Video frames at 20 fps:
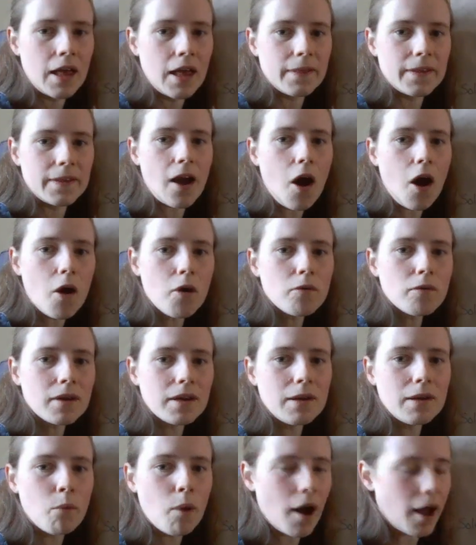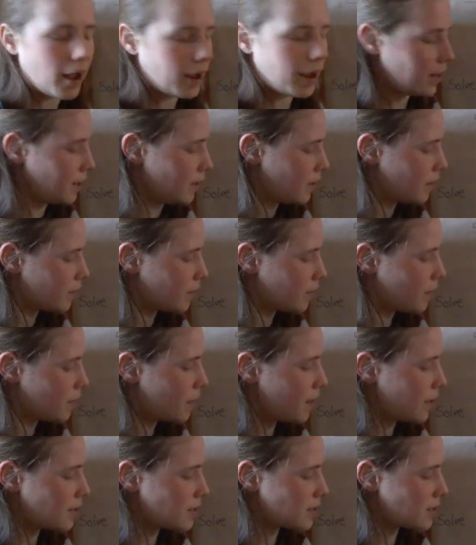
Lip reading: The only way that this